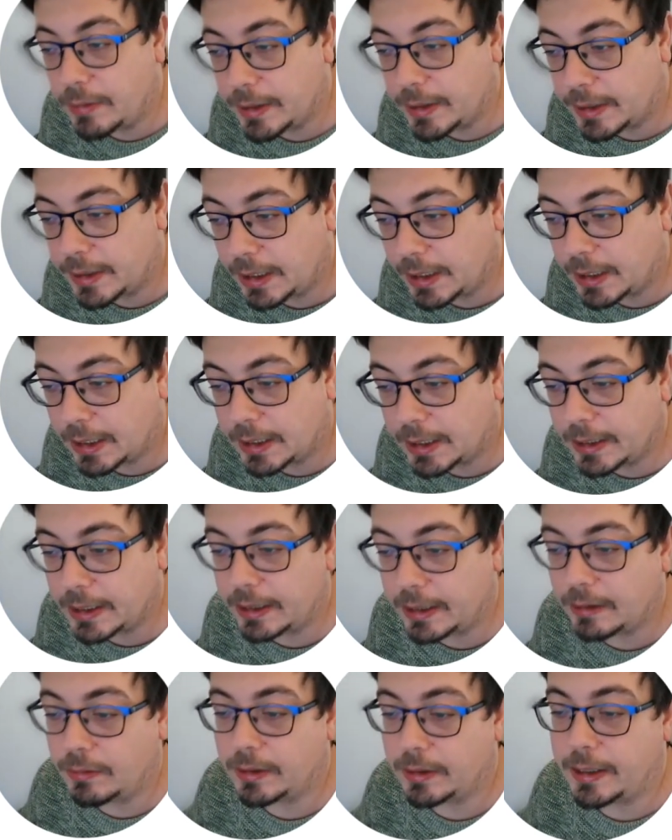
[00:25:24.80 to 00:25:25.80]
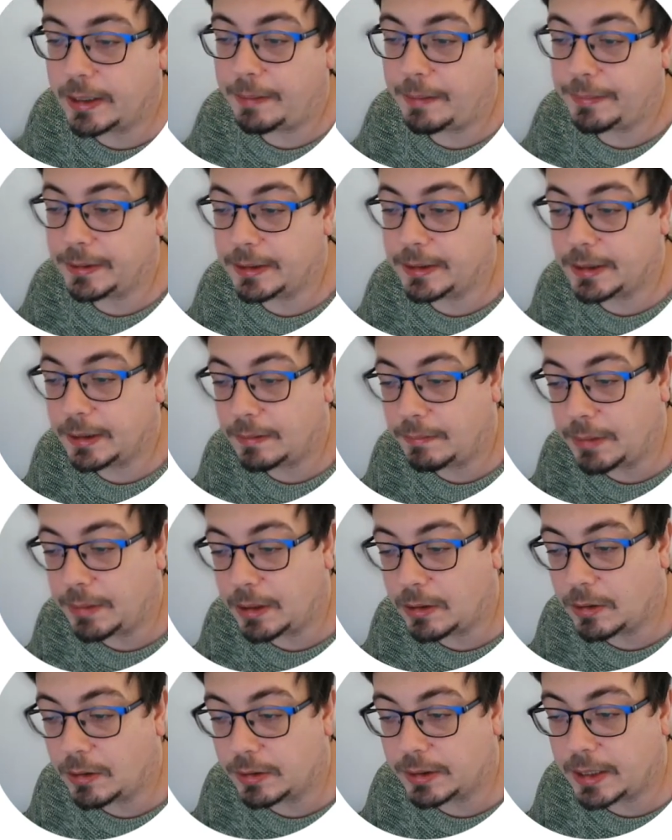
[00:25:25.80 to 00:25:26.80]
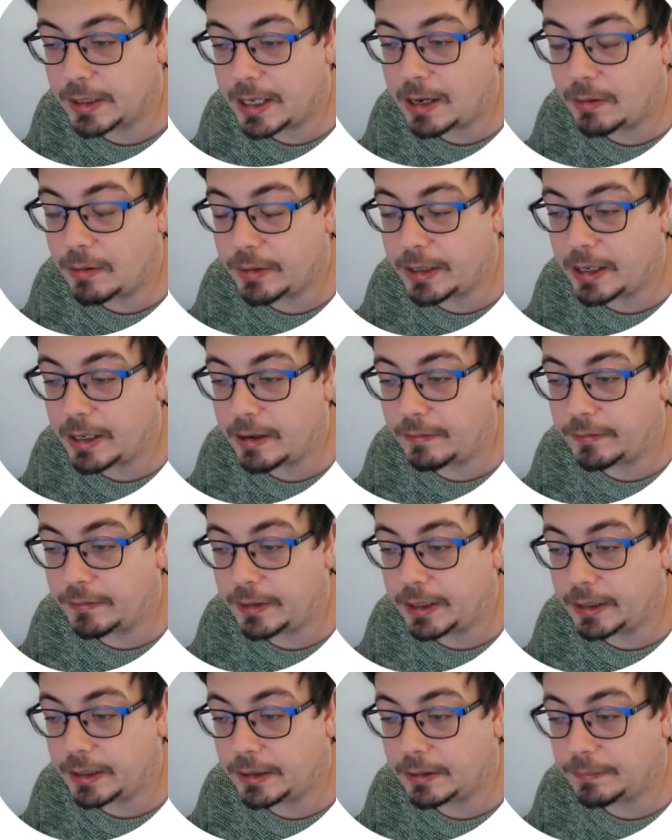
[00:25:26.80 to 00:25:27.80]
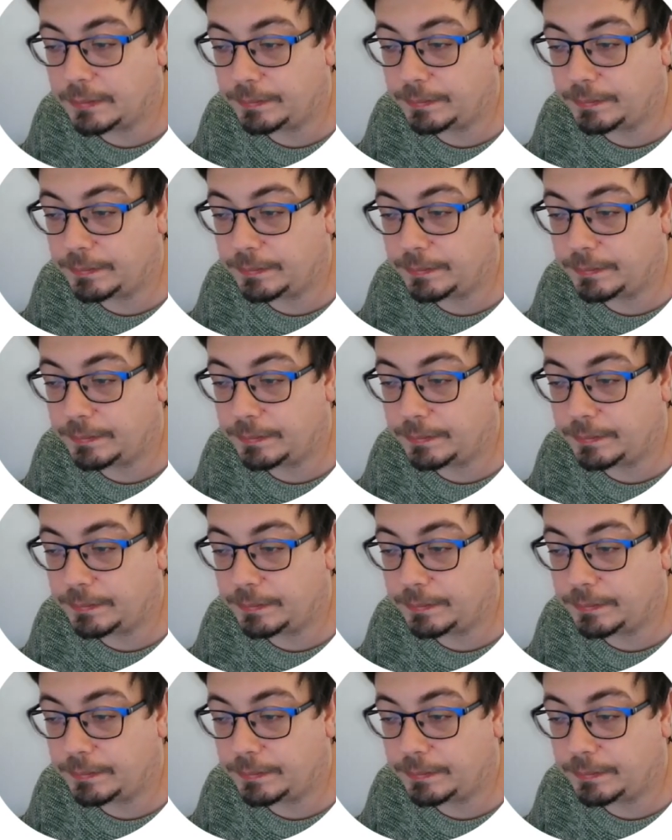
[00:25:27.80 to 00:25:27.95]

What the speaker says: see clearly what happens, because now we have that